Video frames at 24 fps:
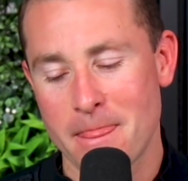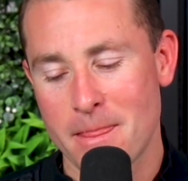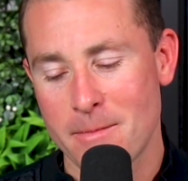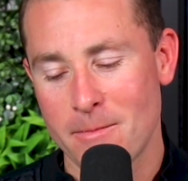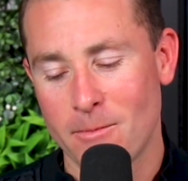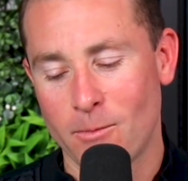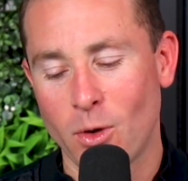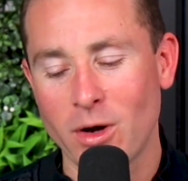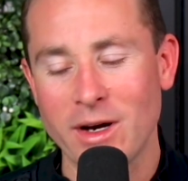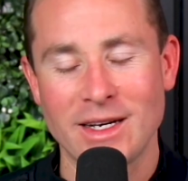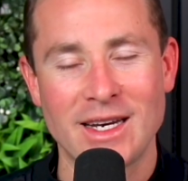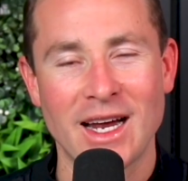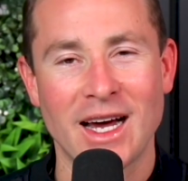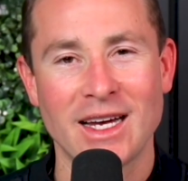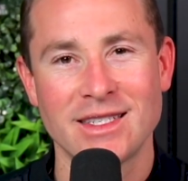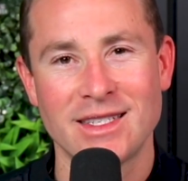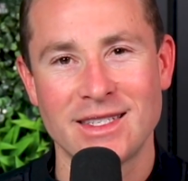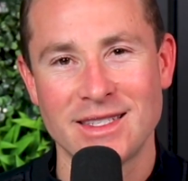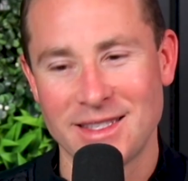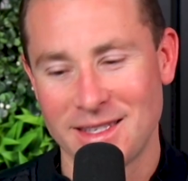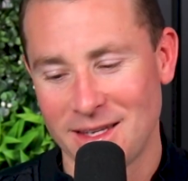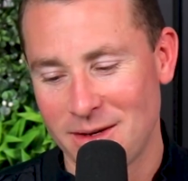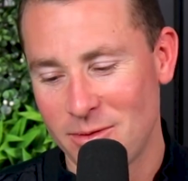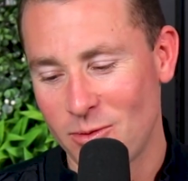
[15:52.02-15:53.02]
what it does
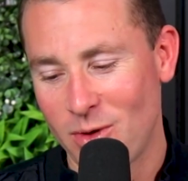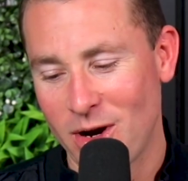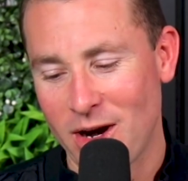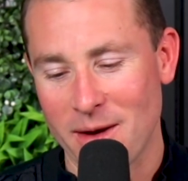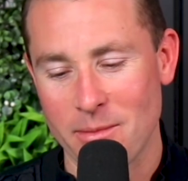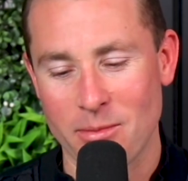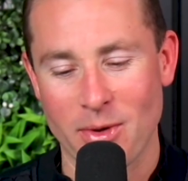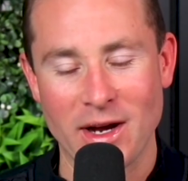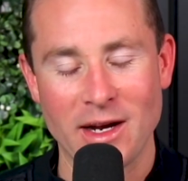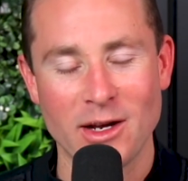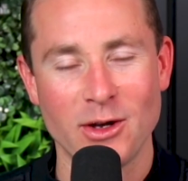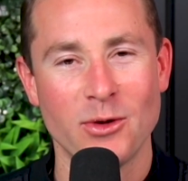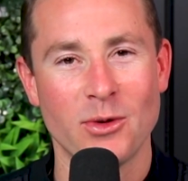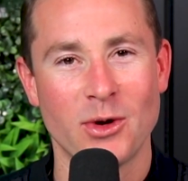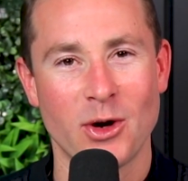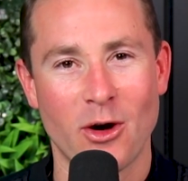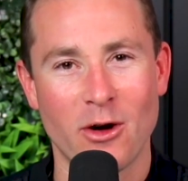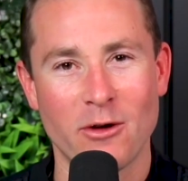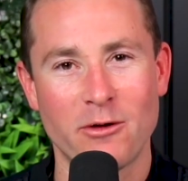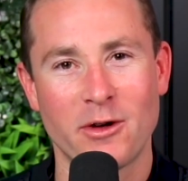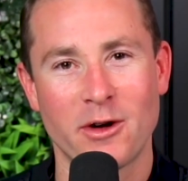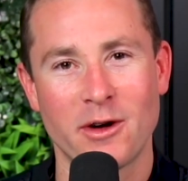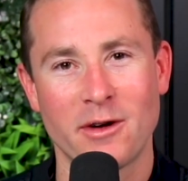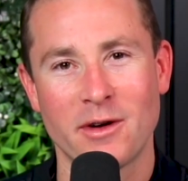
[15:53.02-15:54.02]
is that when I bring you an
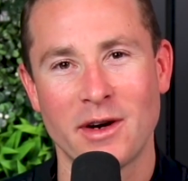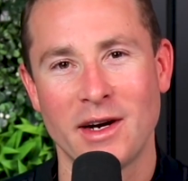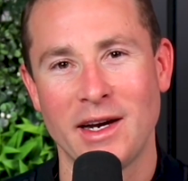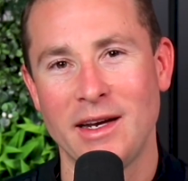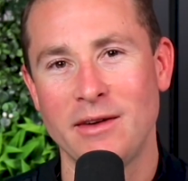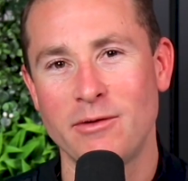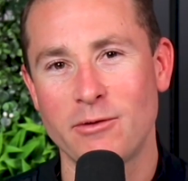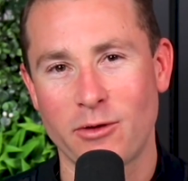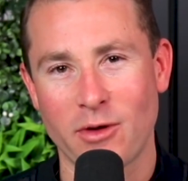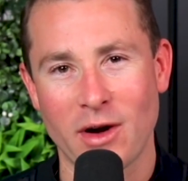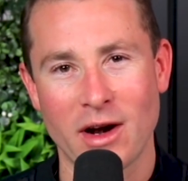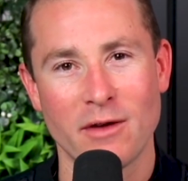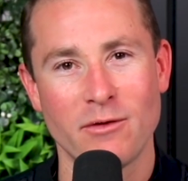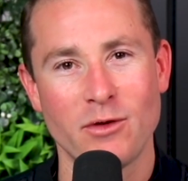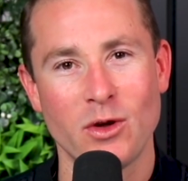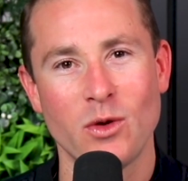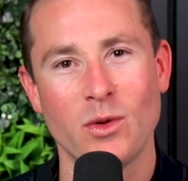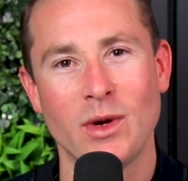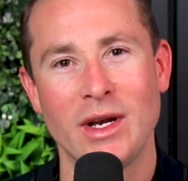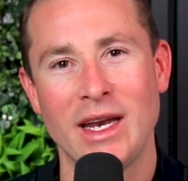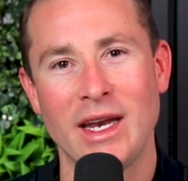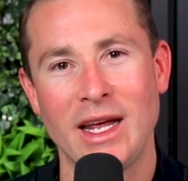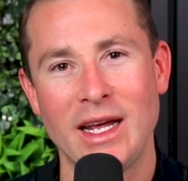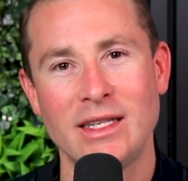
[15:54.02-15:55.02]
offer in front of you,
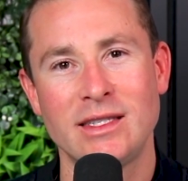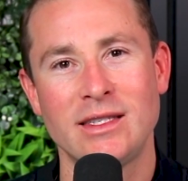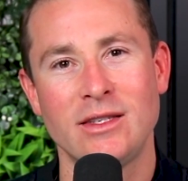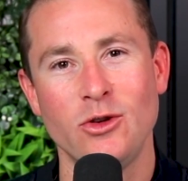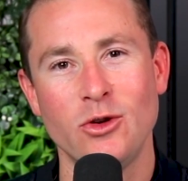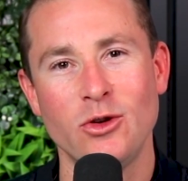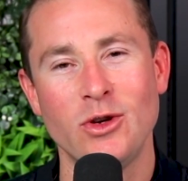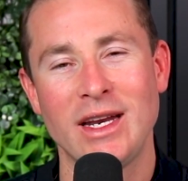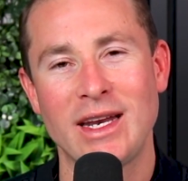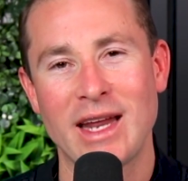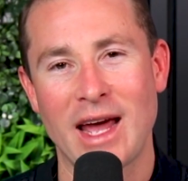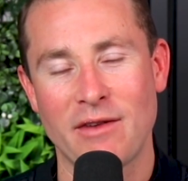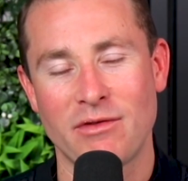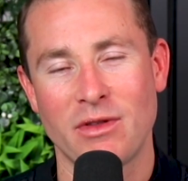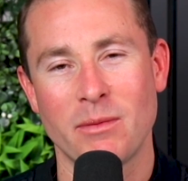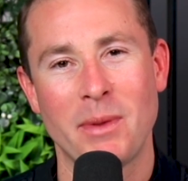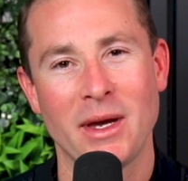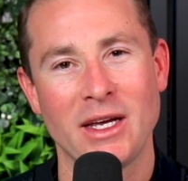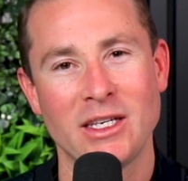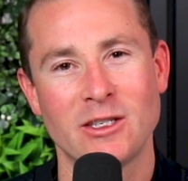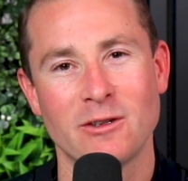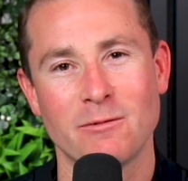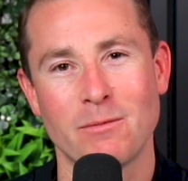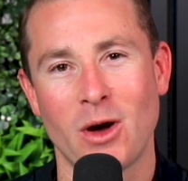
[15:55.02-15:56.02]
you need to have the
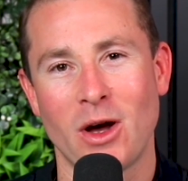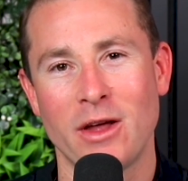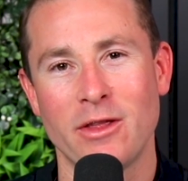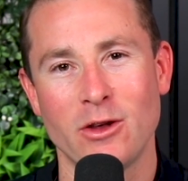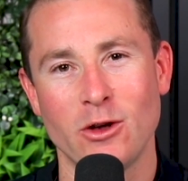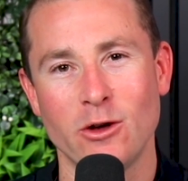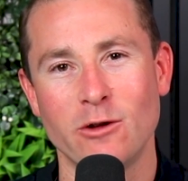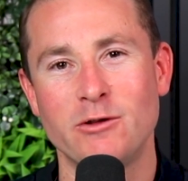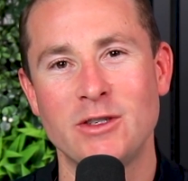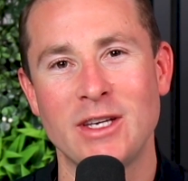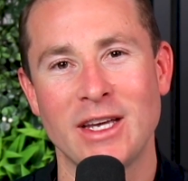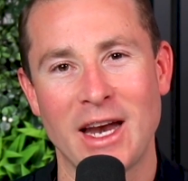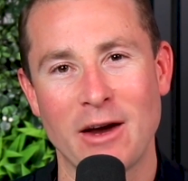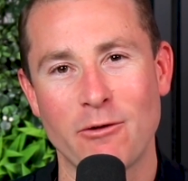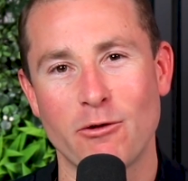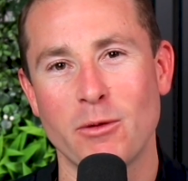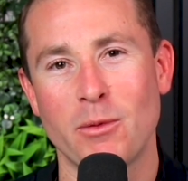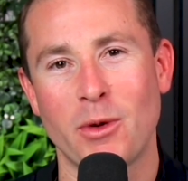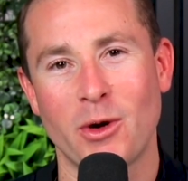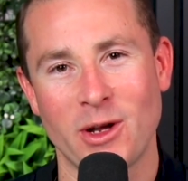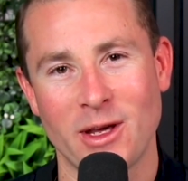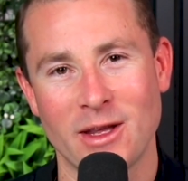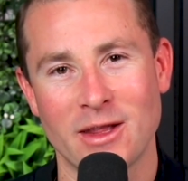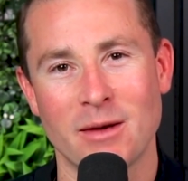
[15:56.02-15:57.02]
peace of mind that you've seen
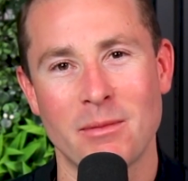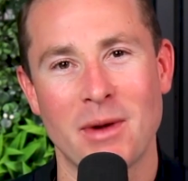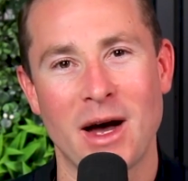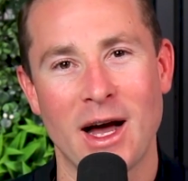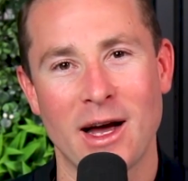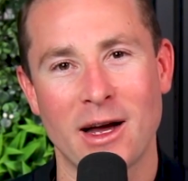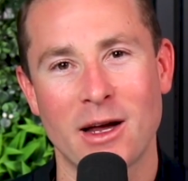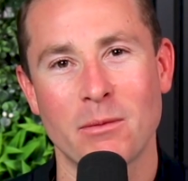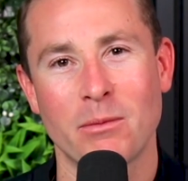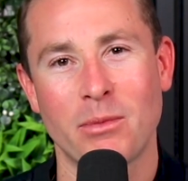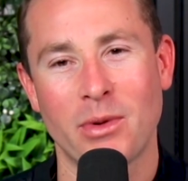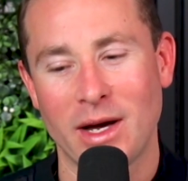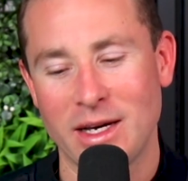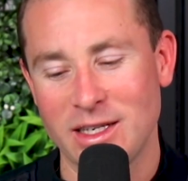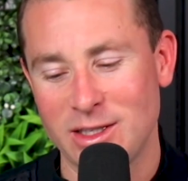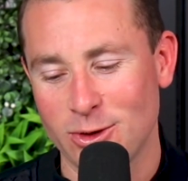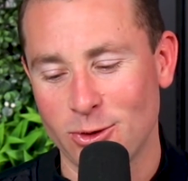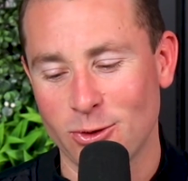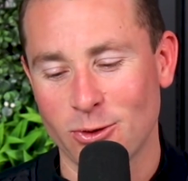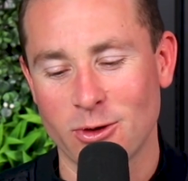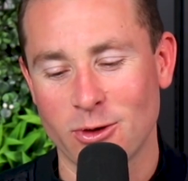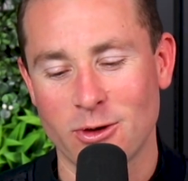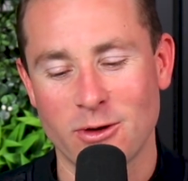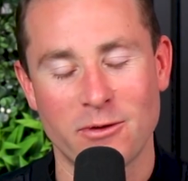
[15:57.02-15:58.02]
everybody in the marketplace in
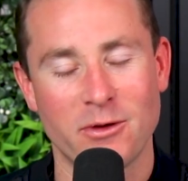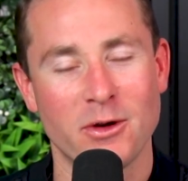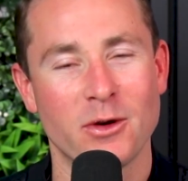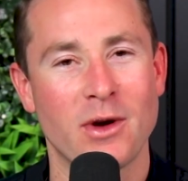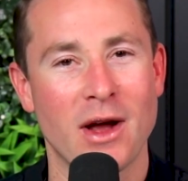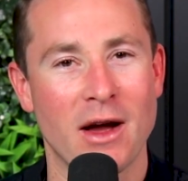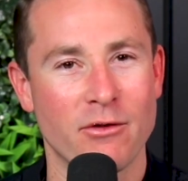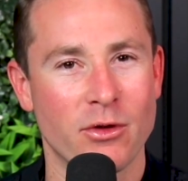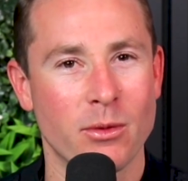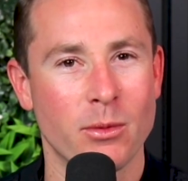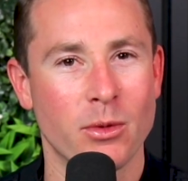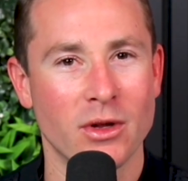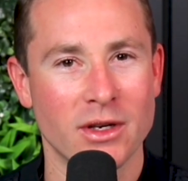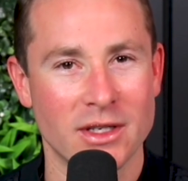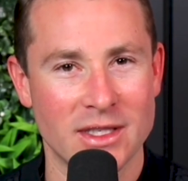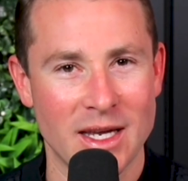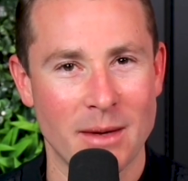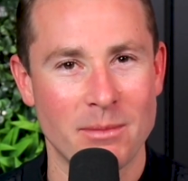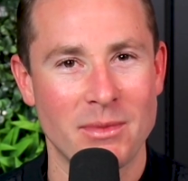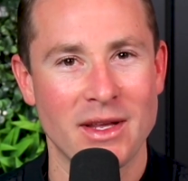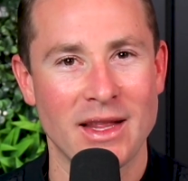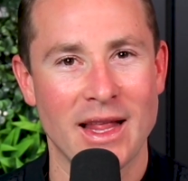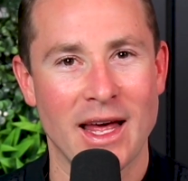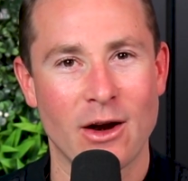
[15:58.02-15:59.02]
order to feel comfortable
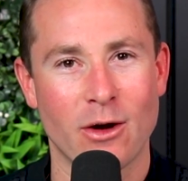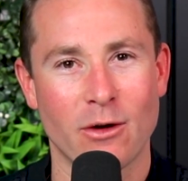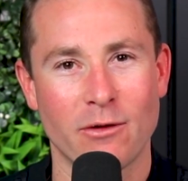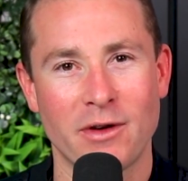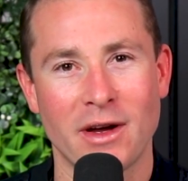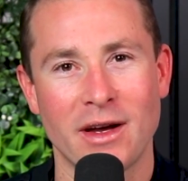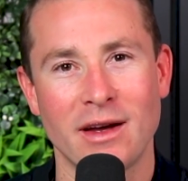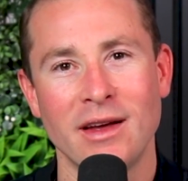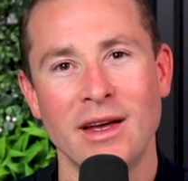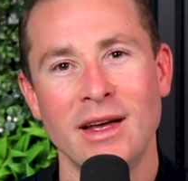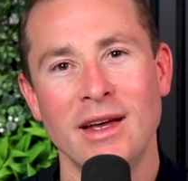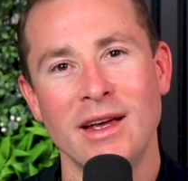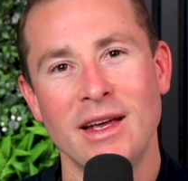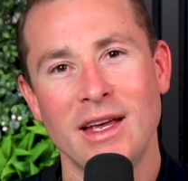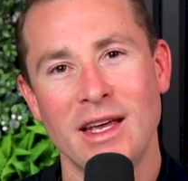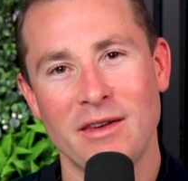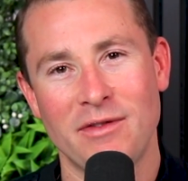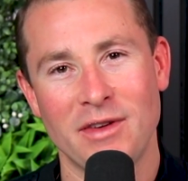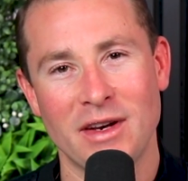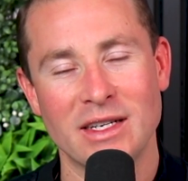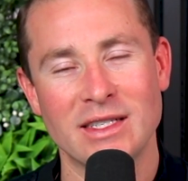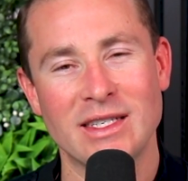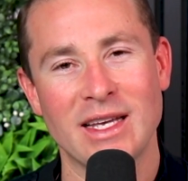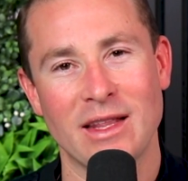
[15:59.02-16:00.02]
accepting that offer if
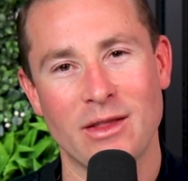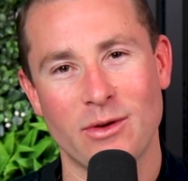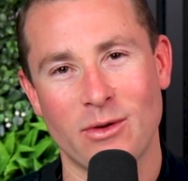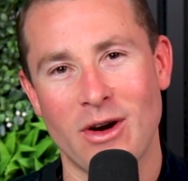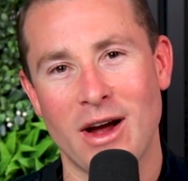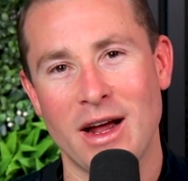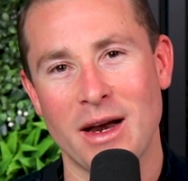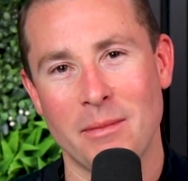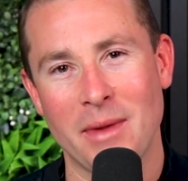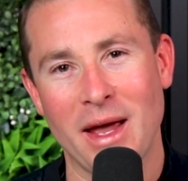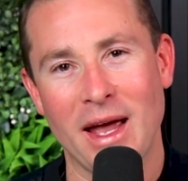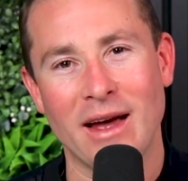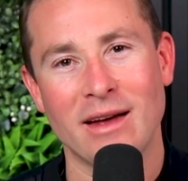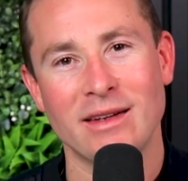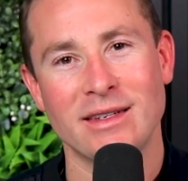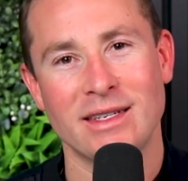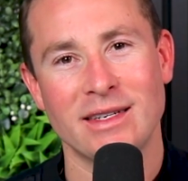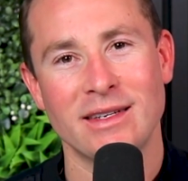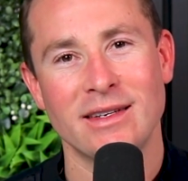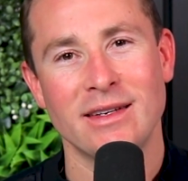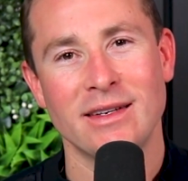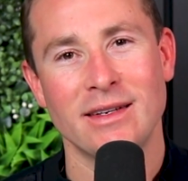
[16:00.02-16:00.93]
it is at the right amount.